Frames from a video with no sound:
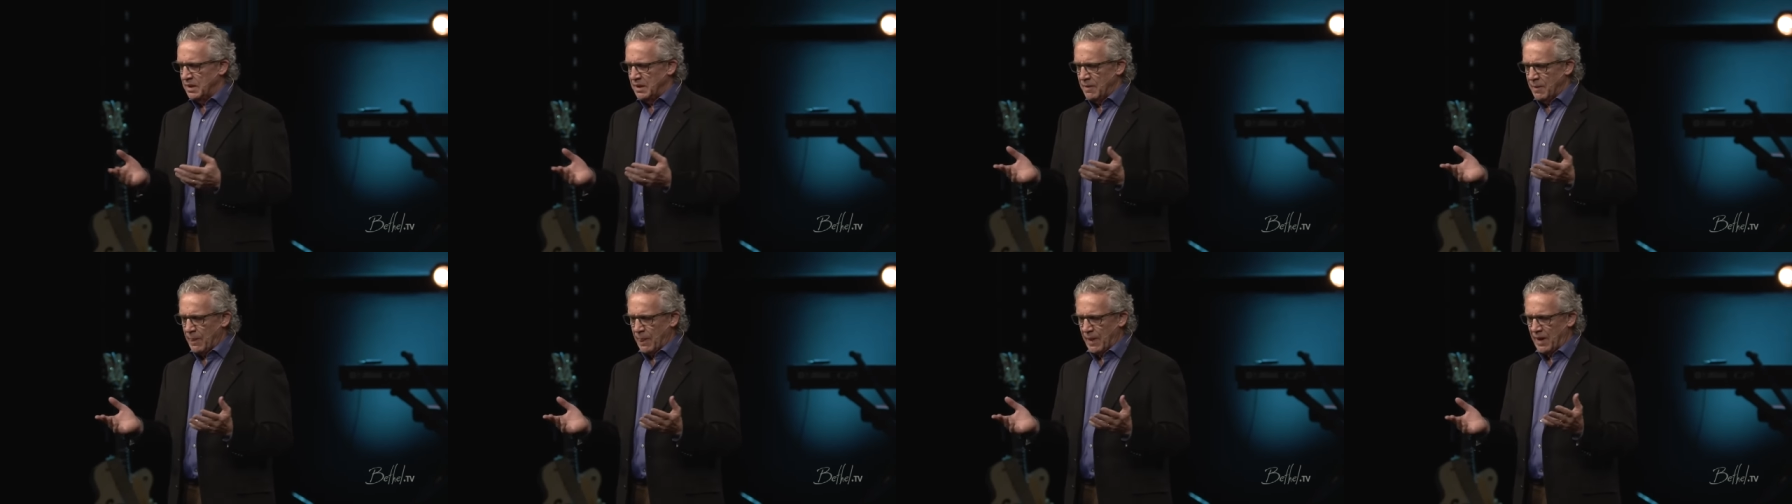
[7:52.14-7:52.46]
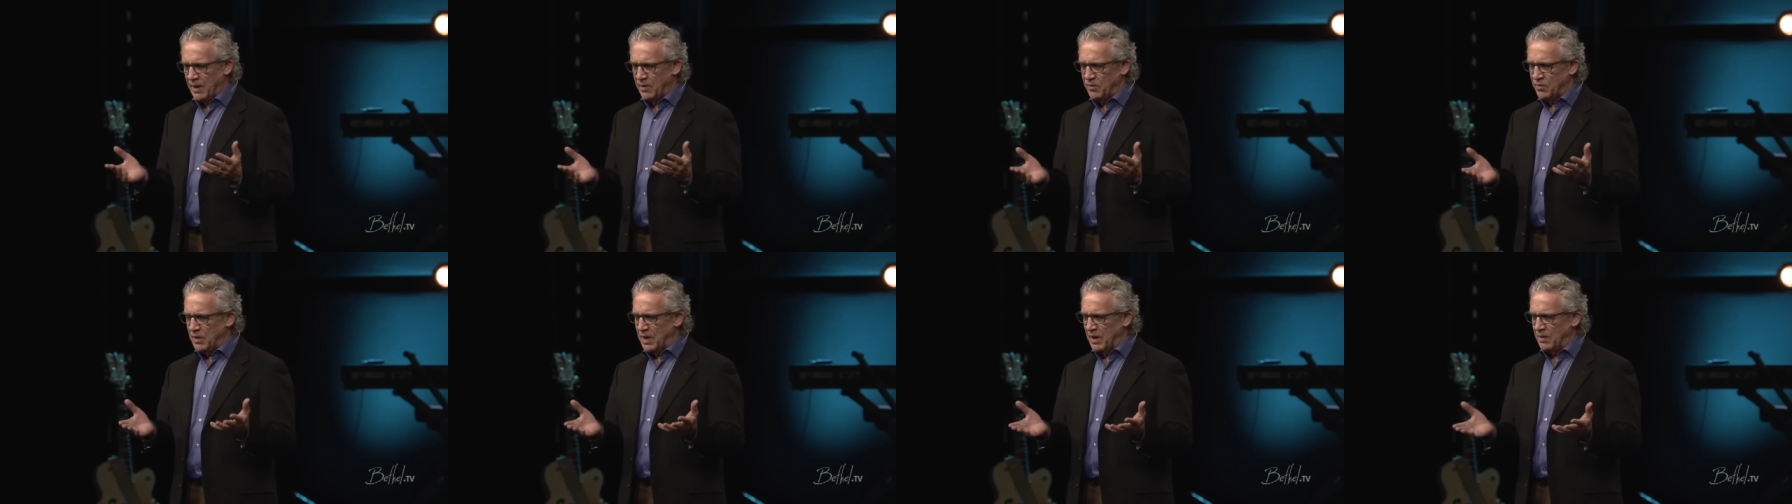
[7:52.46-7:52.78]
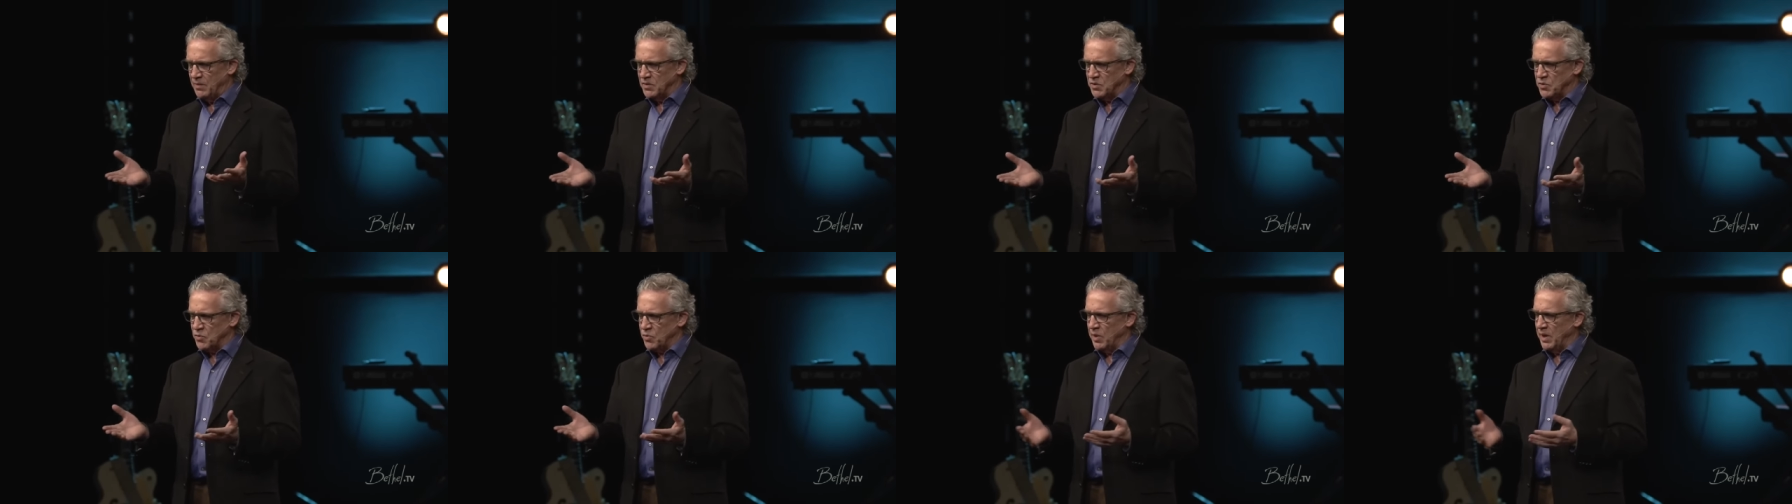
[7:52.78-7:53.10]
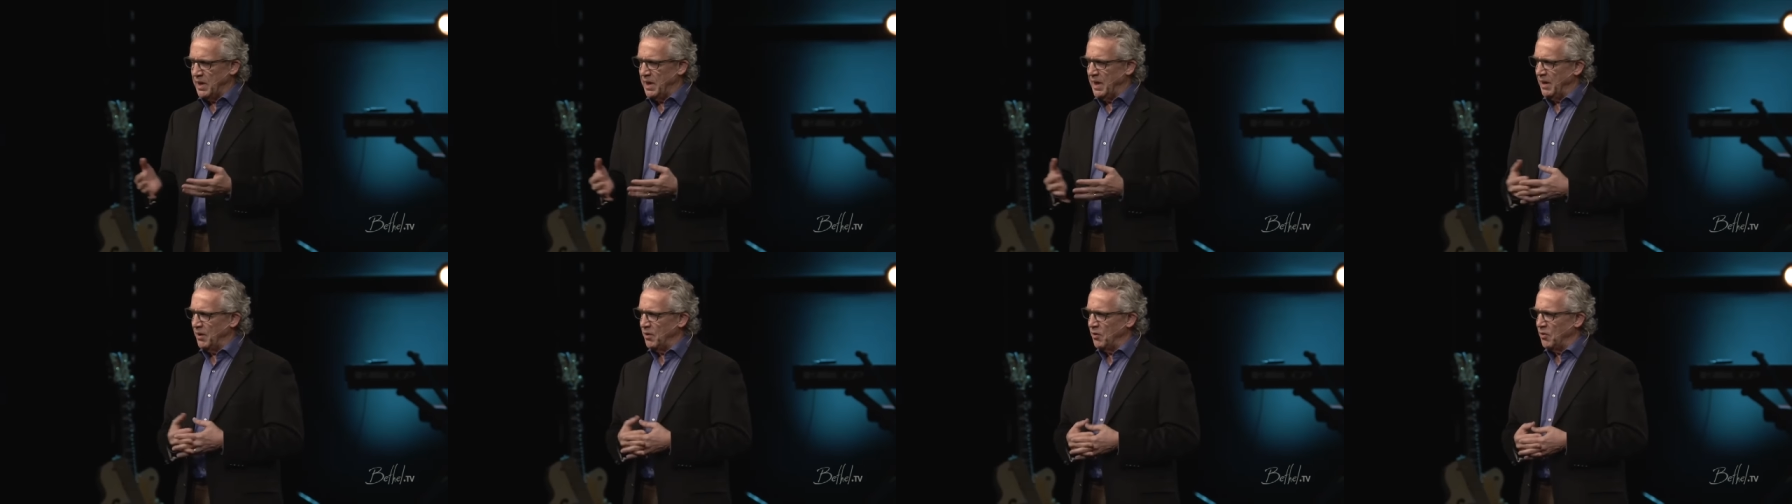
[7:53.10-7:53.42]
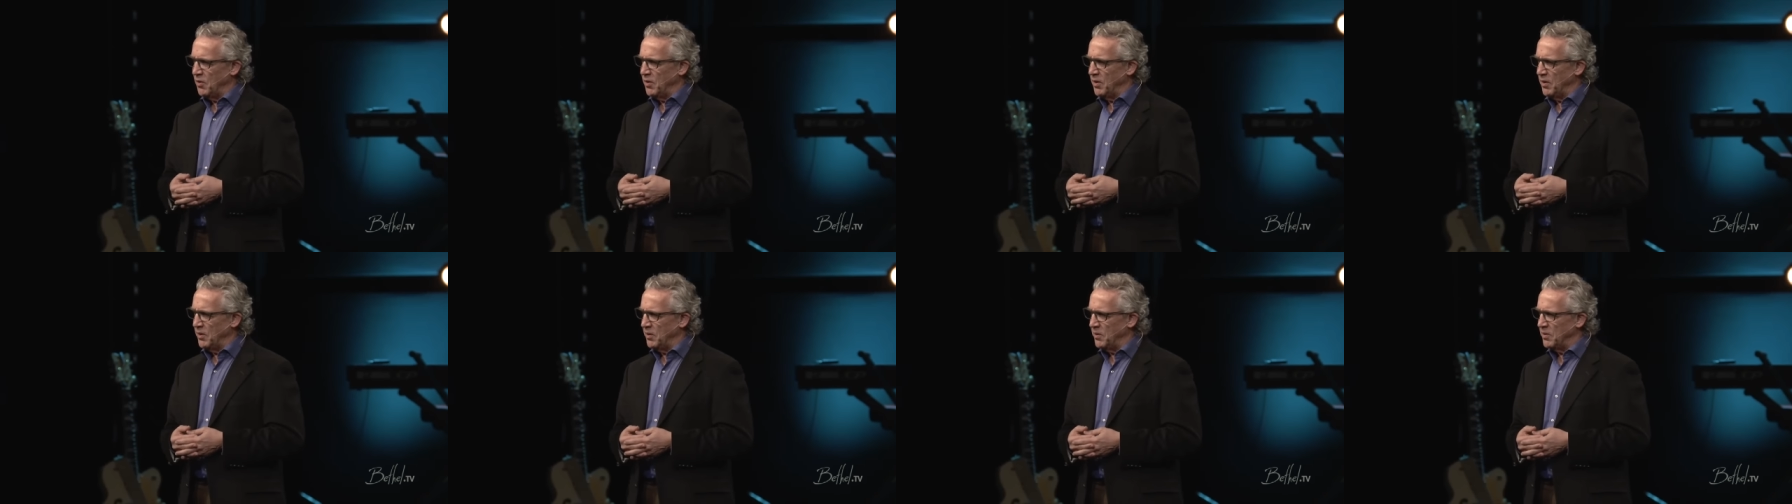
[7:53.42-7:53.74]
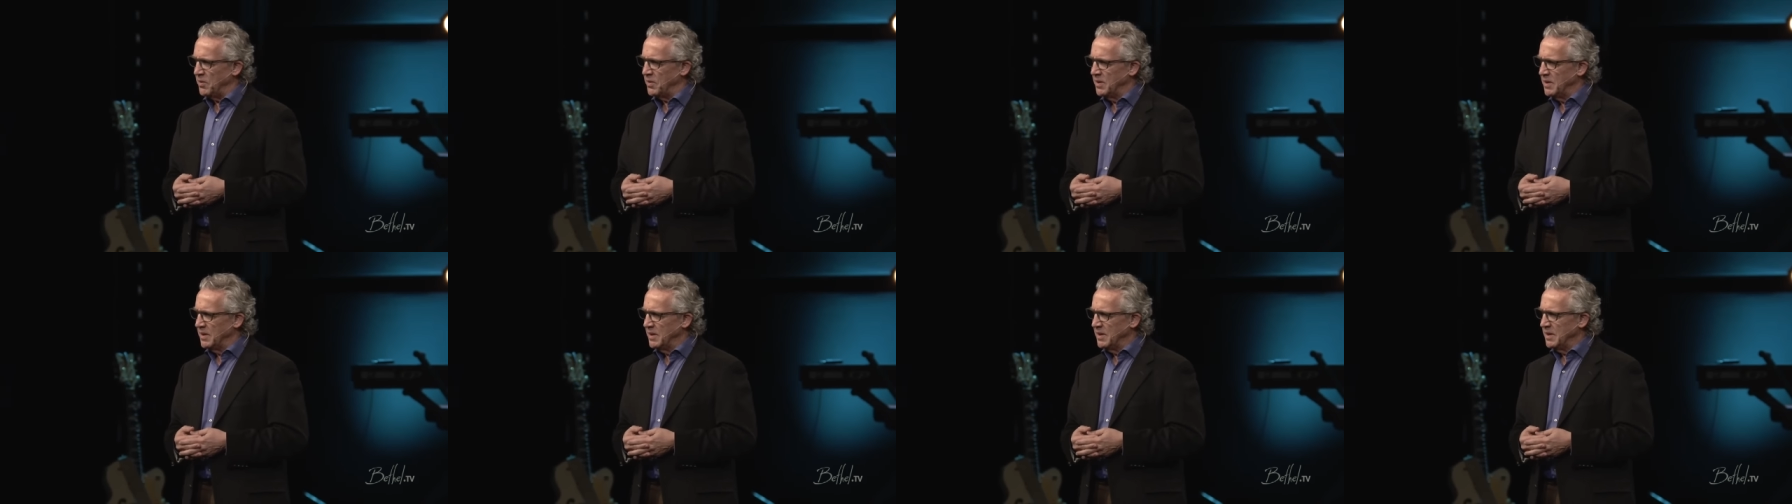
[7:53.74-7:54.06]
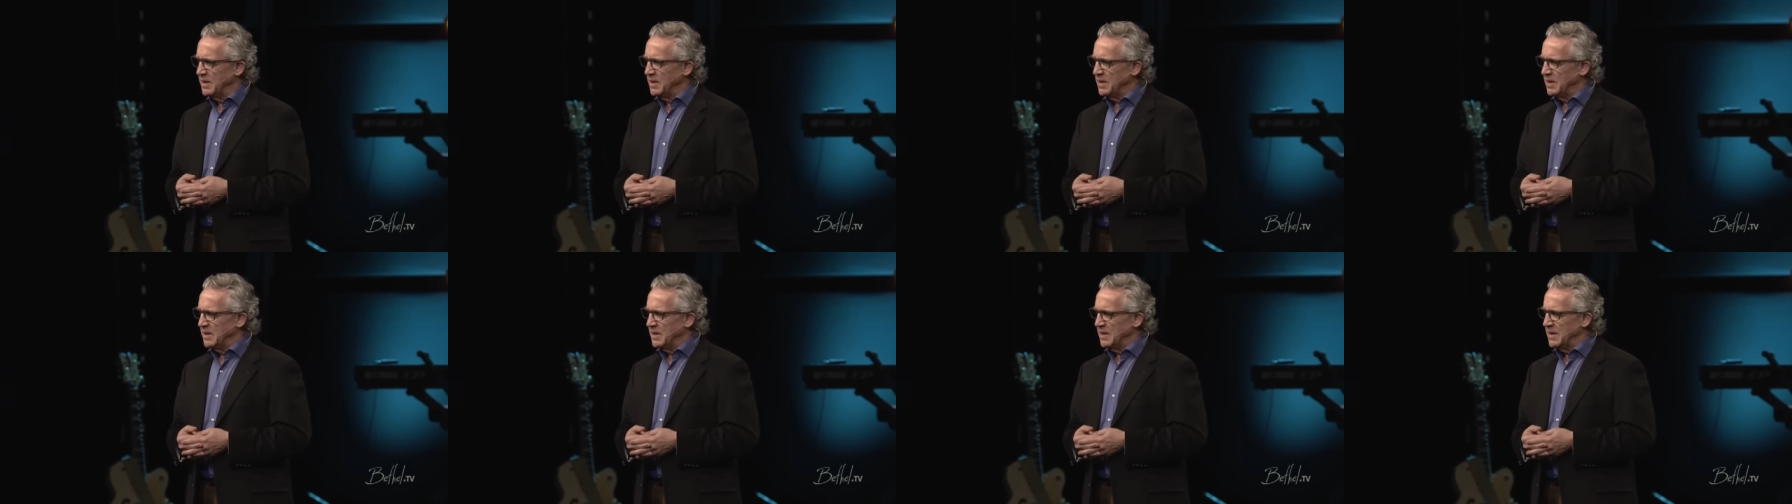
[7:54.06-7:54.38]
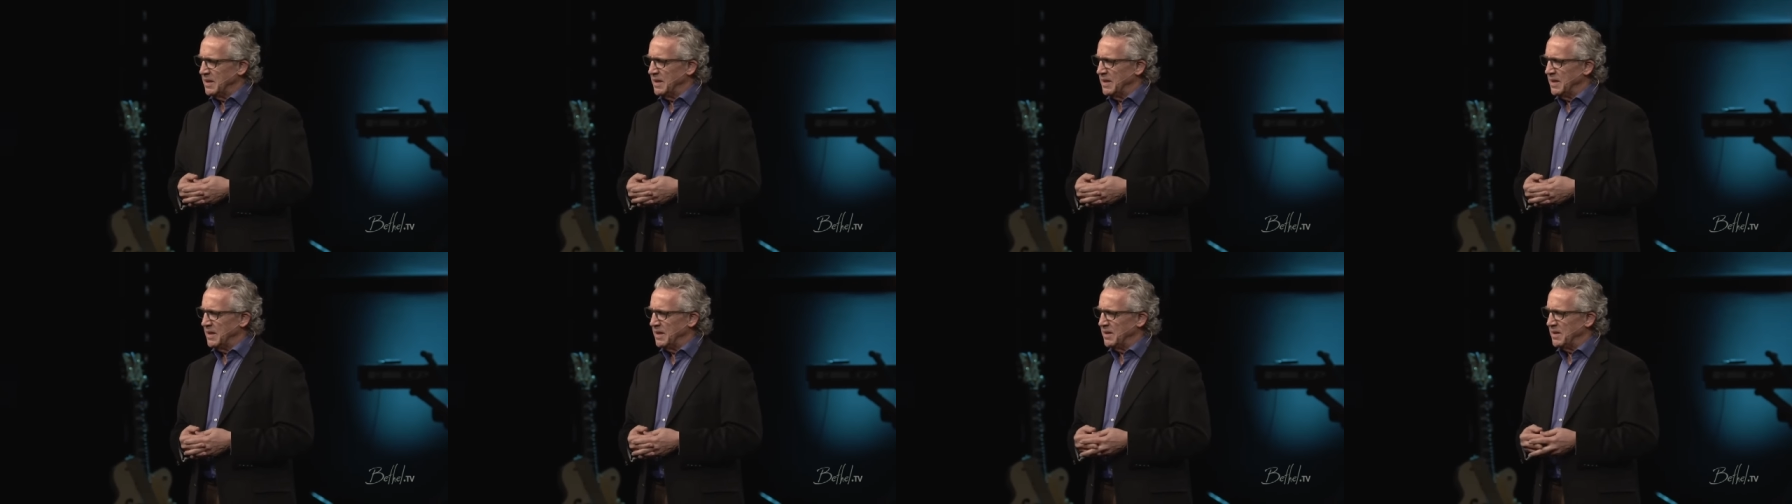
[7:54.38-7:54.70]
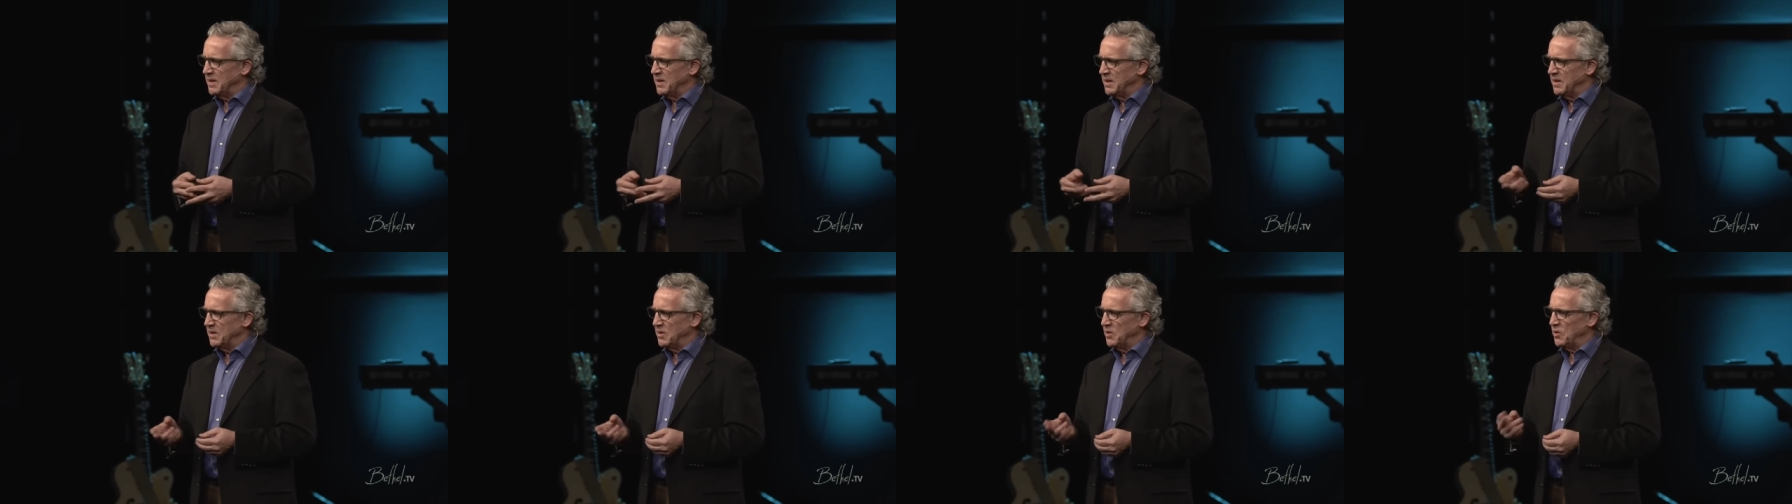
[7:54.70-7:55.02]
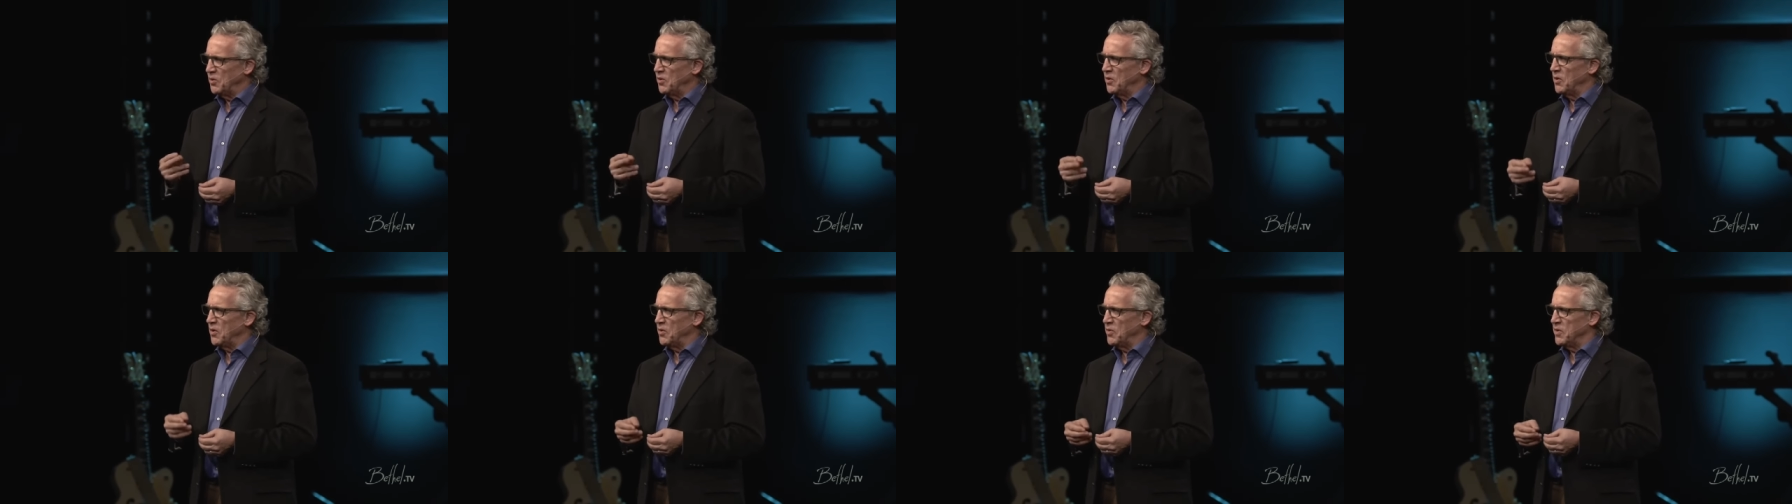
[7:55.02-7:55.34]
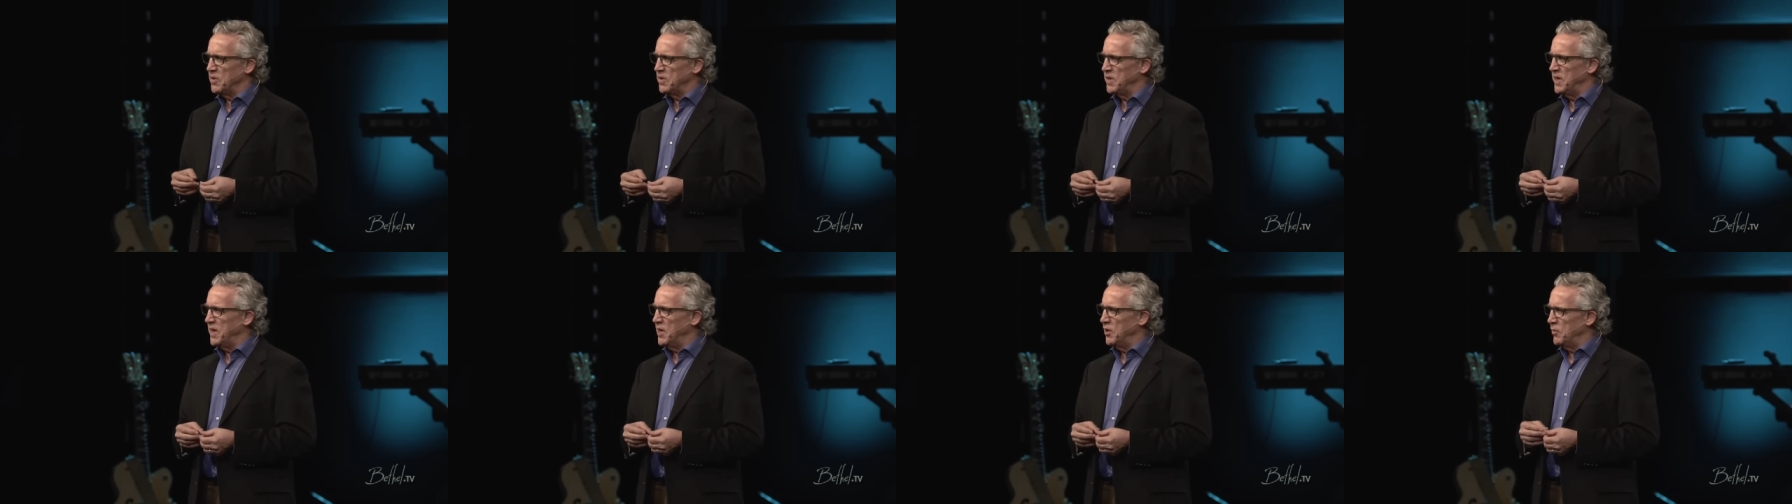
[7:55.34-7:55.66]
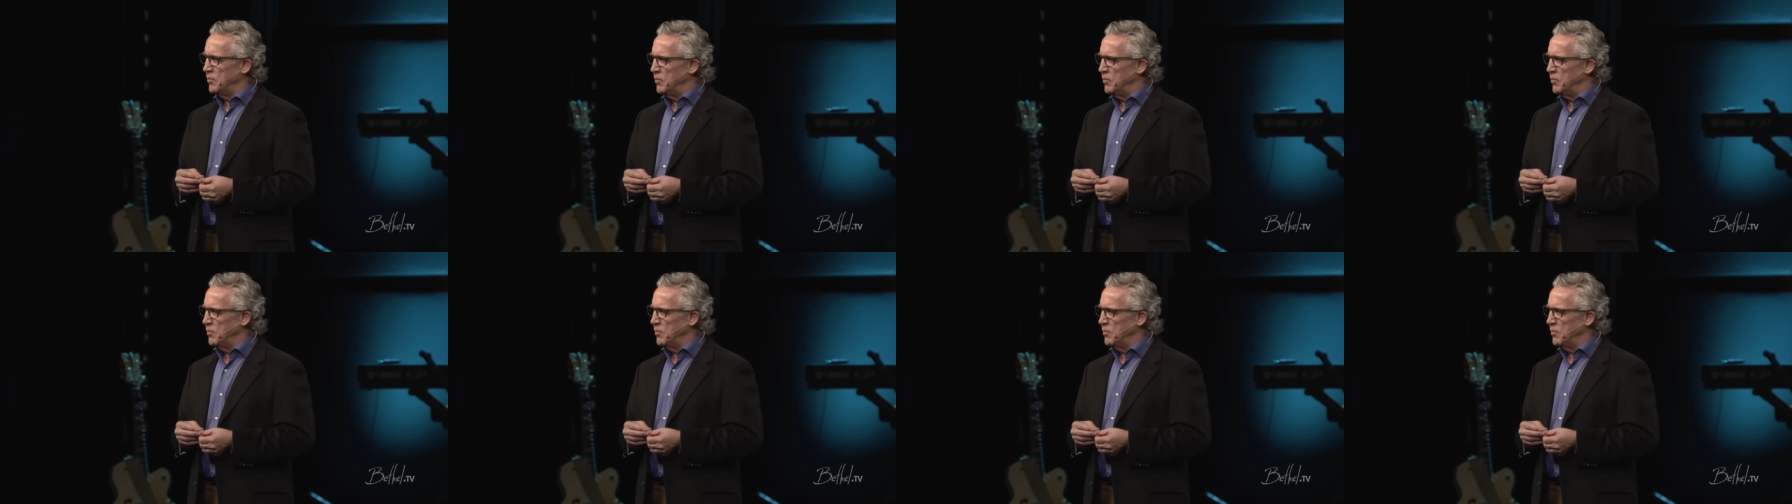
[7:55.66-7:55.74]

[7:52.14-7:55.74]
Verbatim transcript: I was reading earlier that D.L.